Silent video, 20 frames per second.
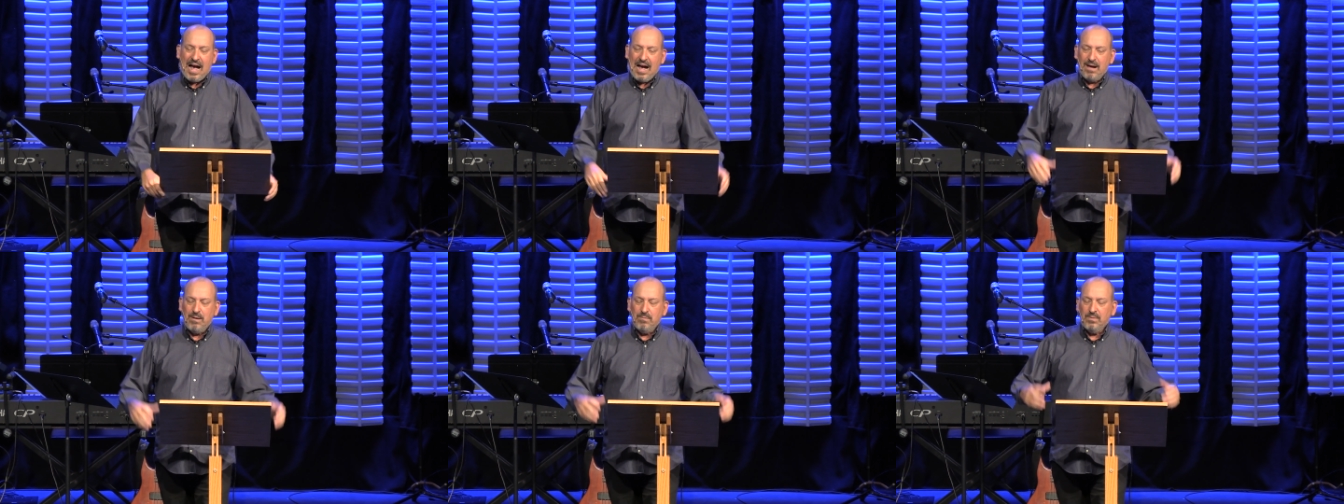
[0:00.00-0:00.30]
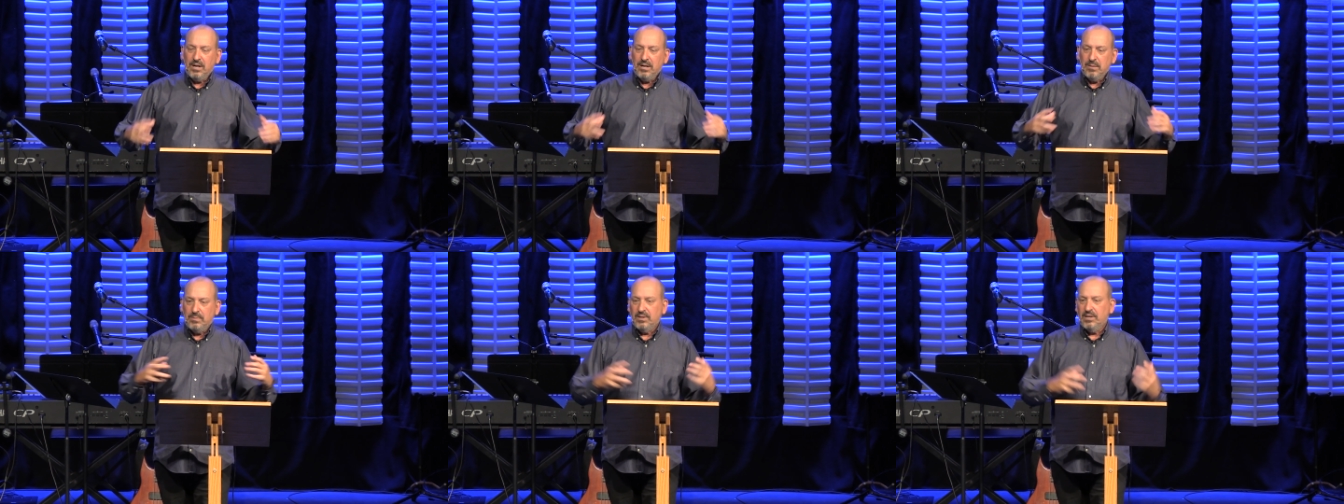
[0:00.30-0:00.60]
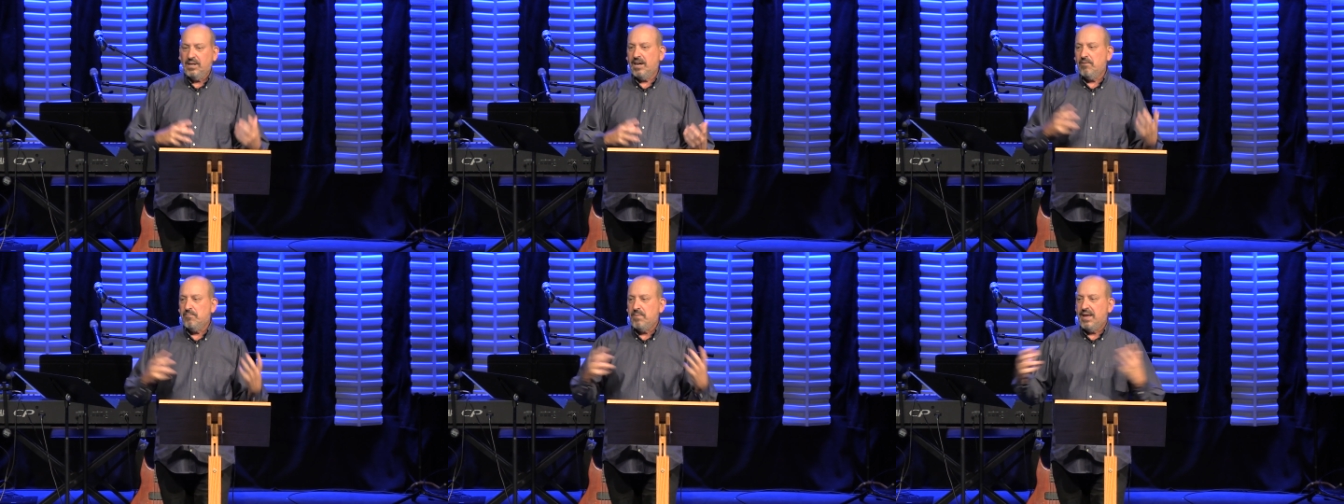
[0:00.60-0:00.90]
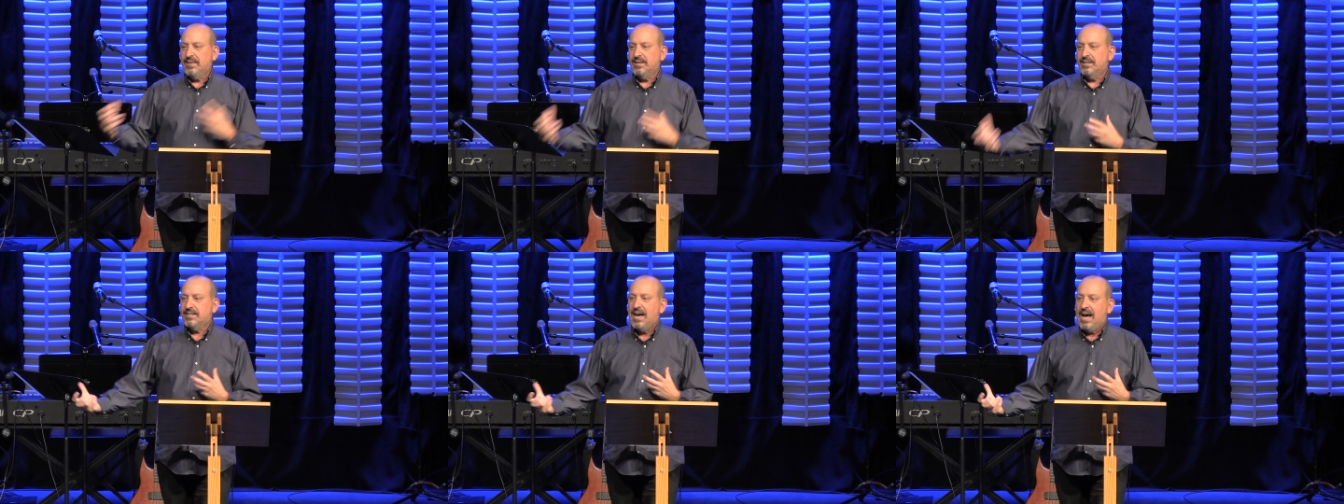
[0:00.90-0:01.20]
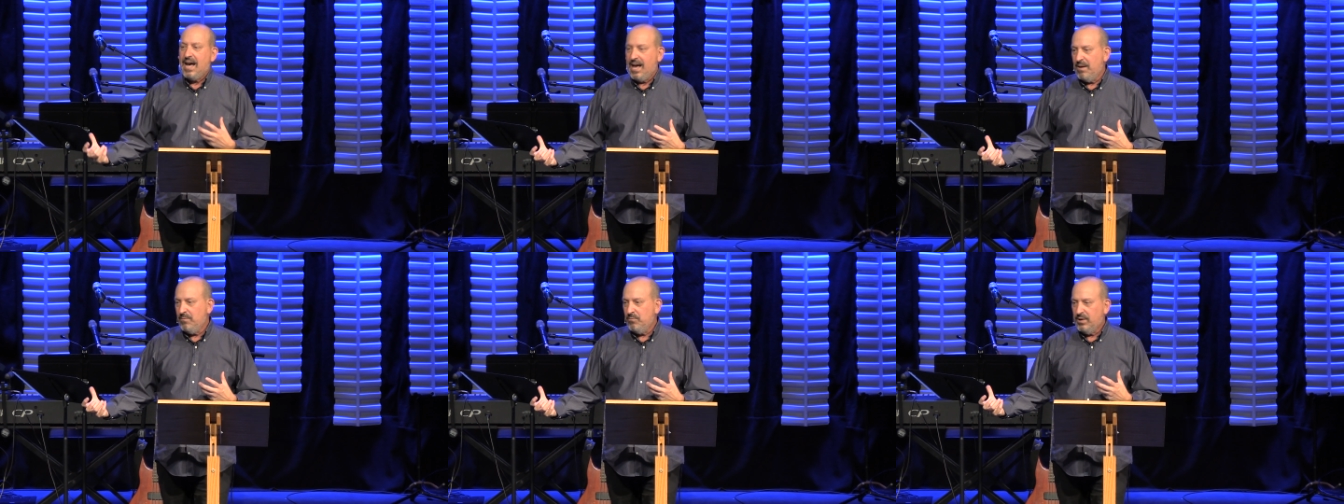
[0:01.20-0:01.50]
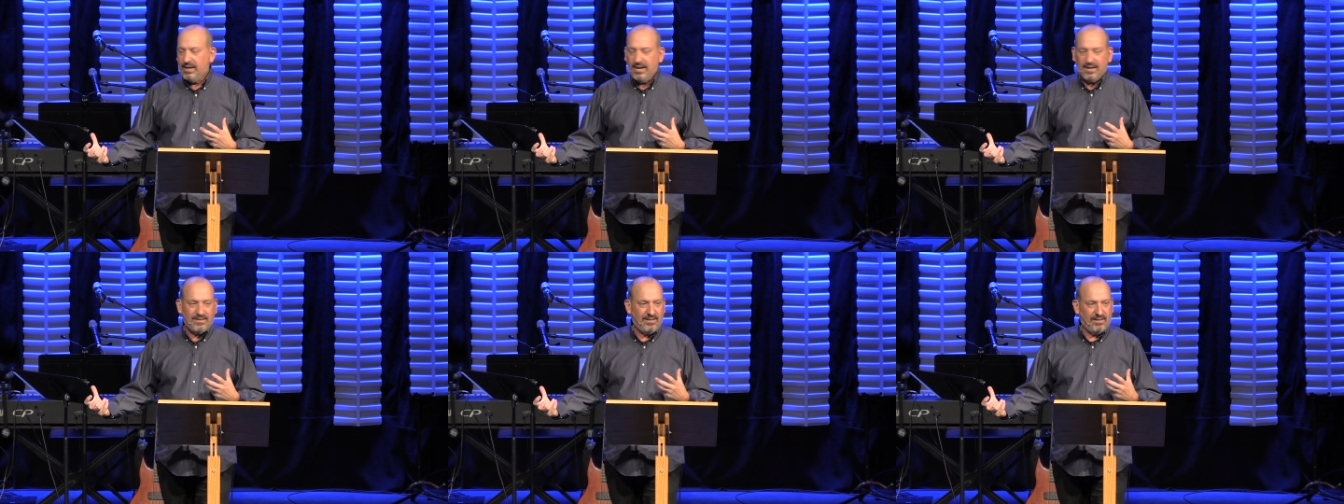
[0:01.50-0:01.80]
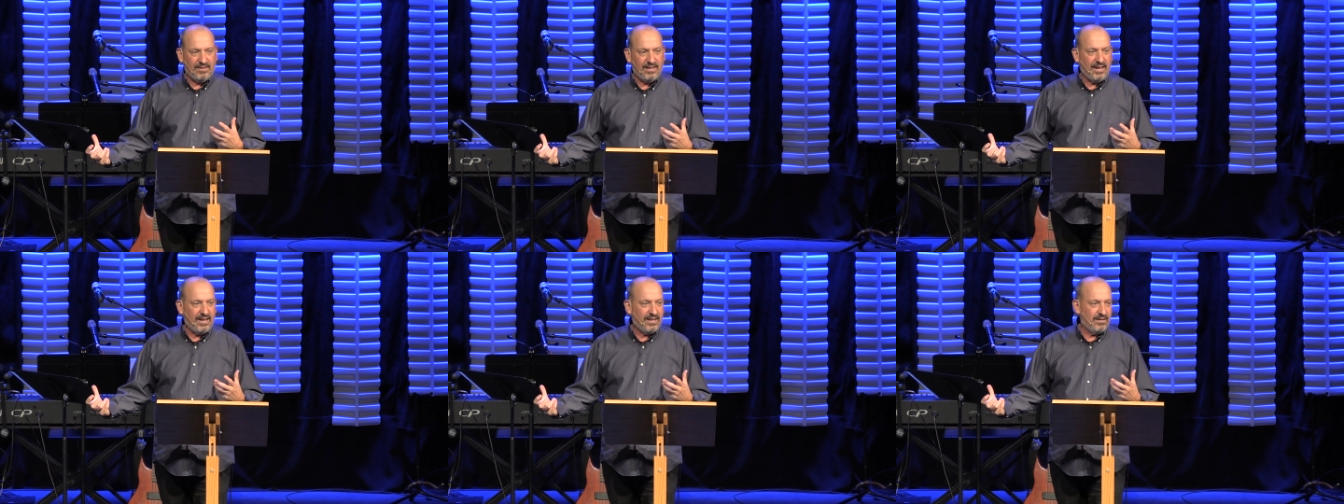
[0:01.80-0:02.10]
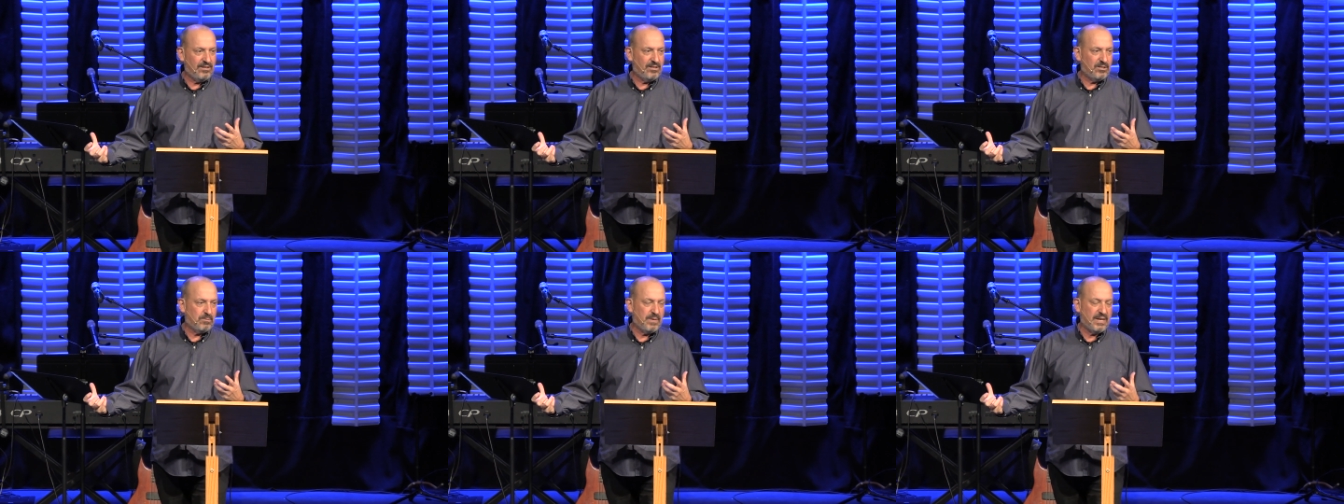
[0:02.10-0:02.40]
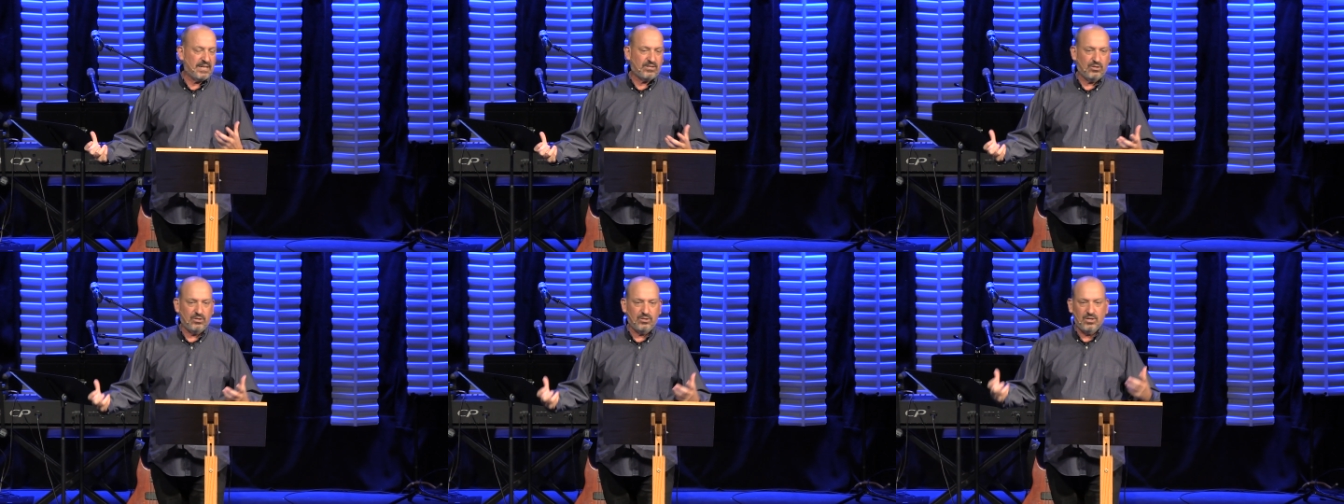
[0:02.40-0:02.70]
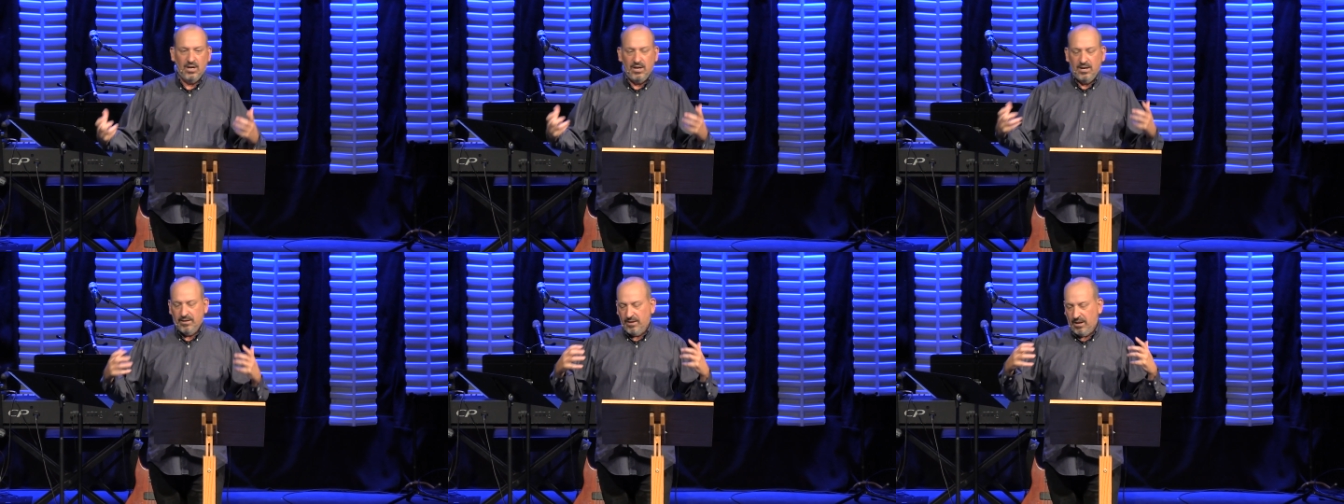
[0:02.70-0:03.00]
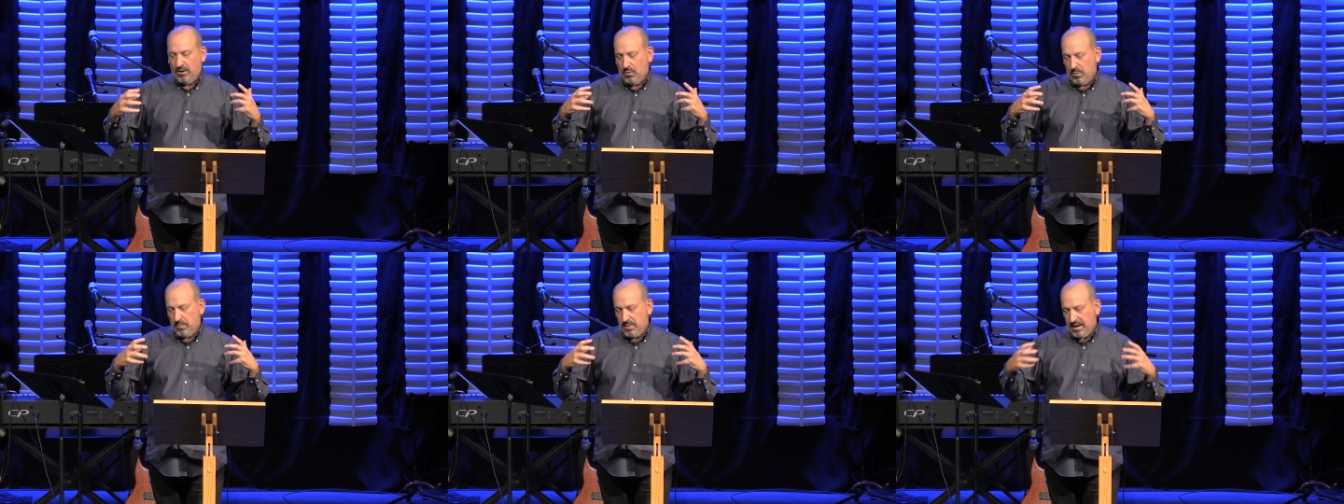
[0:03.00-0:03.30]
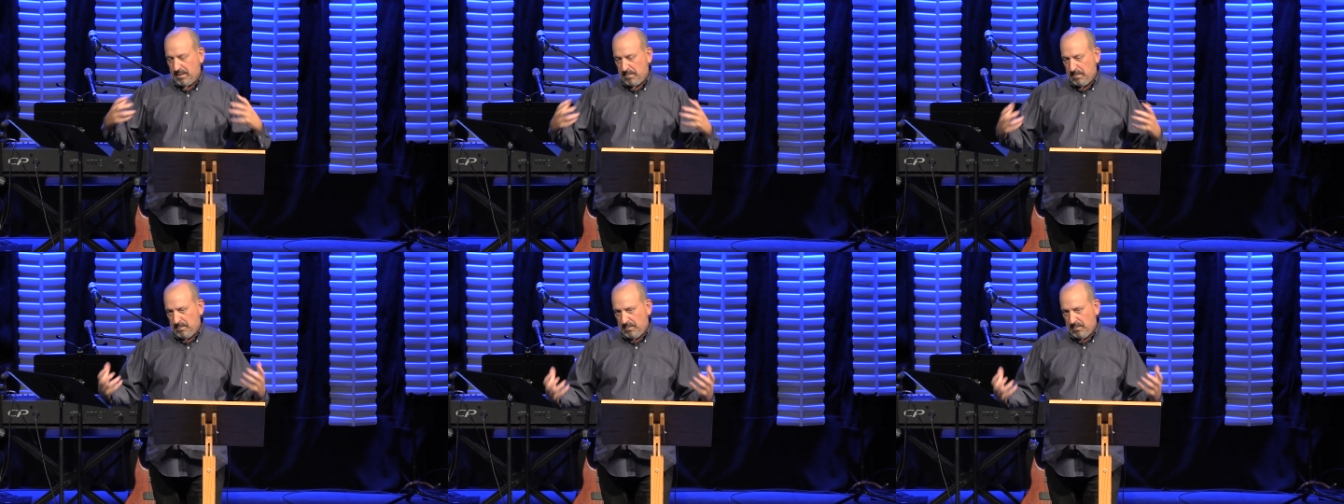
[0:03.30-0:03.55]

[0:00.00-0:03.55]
I'm going to believe by the time we get to the end of this message, there will be a, a,